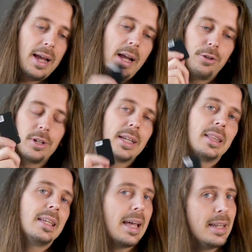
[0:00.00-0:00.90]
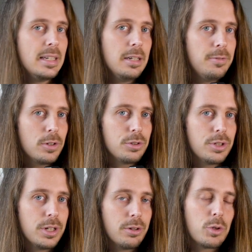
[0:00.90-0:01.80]
and you're gonna get the N D
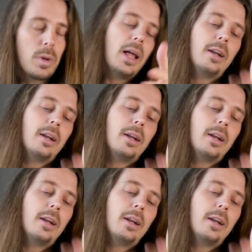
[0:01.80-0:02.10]
filters here as well.